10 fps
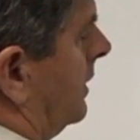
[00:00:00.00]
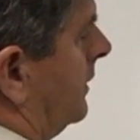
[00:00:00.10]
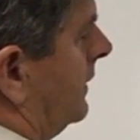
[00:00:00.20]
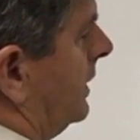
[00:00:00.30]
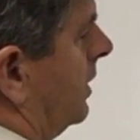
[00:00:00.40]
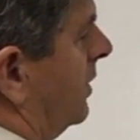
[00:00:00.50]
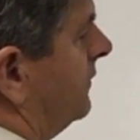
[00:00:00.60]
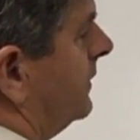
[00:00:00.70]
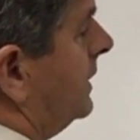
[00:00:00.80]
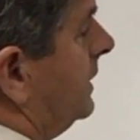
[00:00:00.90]
Then
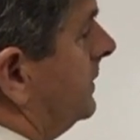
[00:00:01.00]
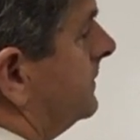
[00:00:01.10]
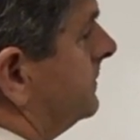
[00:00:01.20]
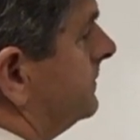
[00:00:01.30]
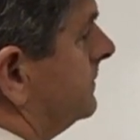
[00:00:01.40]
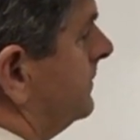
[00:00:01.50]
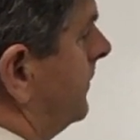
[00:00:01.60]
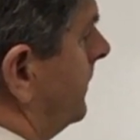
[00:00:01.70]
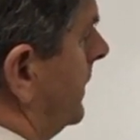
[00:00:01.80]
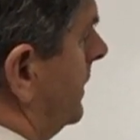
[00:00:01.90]
hopefully
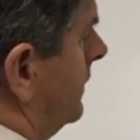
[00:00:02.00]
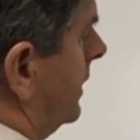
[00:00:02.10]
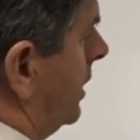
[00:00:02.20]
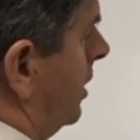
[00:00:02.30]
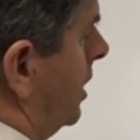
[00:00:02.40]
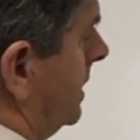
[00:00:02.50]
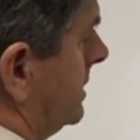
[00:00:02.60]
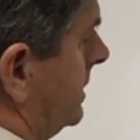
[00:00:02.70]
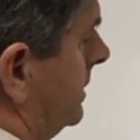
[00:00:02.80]
the client